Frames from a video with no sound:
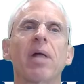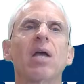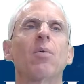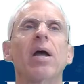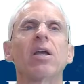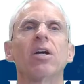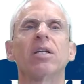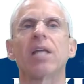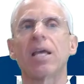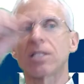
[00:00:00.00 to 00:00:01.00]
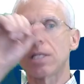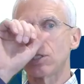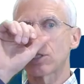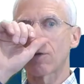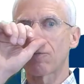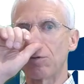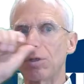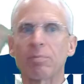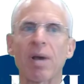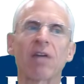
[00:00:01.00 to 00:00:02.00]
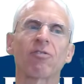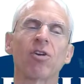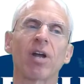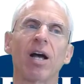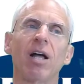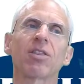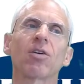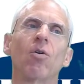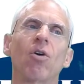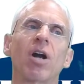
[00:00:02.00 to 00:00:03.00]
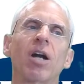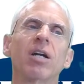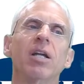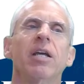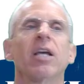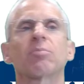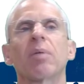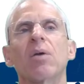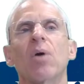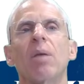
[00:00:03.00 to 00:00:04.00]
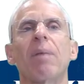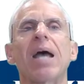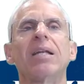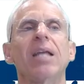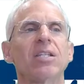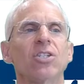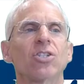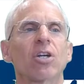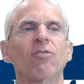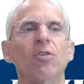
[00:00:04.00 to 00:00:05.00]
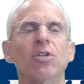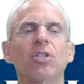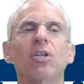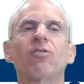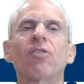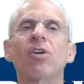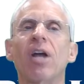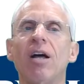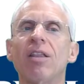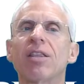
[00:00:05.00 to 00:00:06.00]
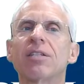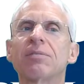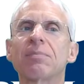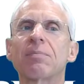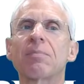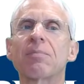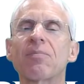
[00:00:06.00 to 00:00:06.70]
Explain why good tasting junk food is bad for your health, or explain why bad tasting junk food is good for your health.